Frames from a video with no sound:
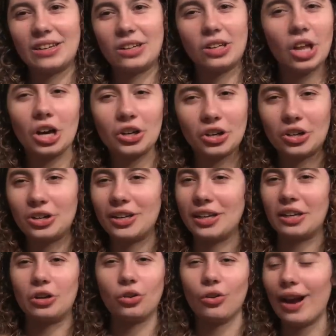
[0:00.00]
cluttered
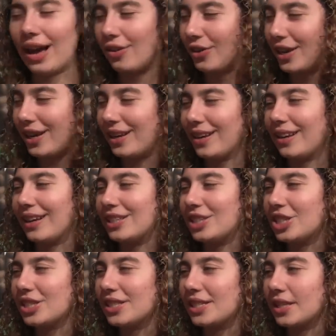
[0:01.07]
and crowded, and I
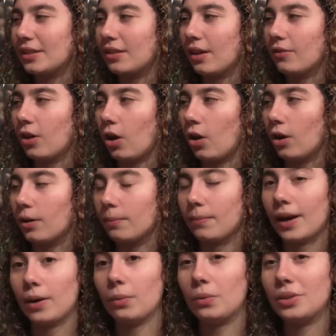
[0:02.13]
just didn't love the art,
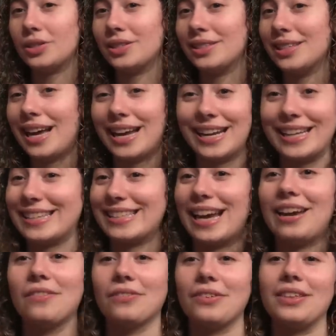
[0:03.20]
but I was not
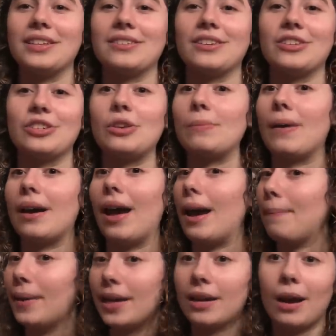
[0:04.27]
excited for this issue, but I
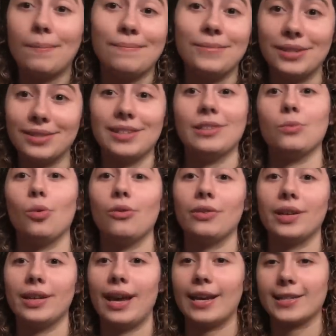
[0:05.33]
pick it up because it's
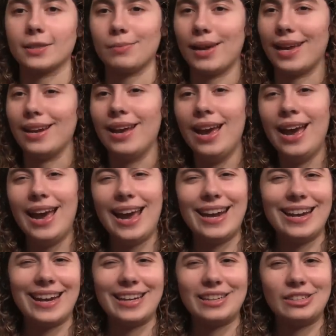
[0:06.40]
Wolverine X-Men,
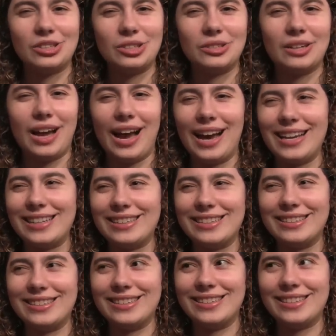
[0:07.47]
and I
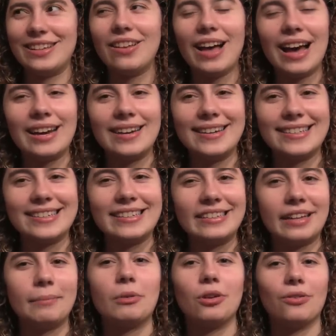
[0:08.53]
still had this
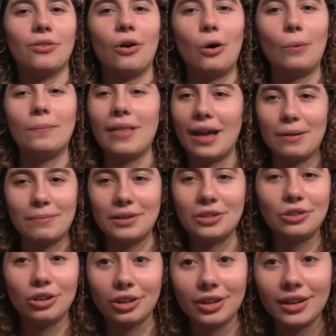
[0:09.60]
glimmer of hope that'd be
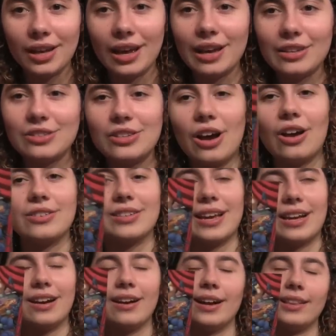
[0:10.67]
good, so I was
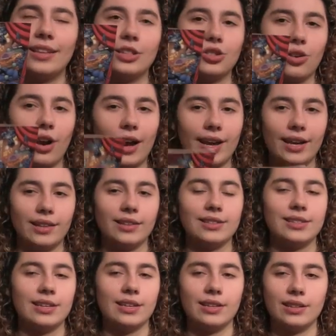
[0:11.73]
like, alright, let's try it,
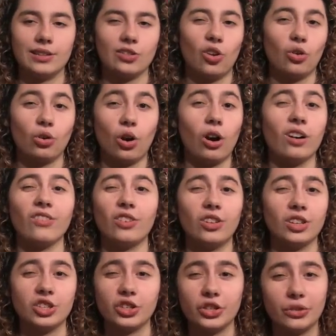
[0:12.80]
let's see this whole Carnival
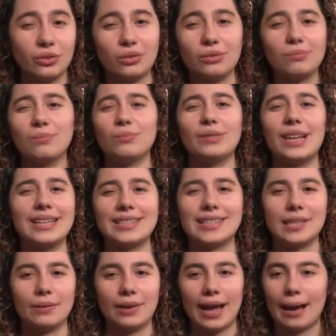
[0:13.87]
issue, let's
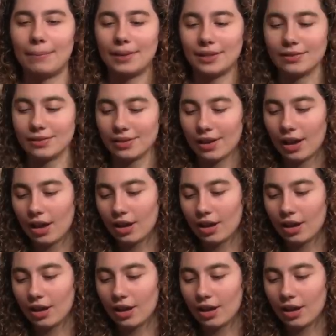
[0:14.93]
see what happens.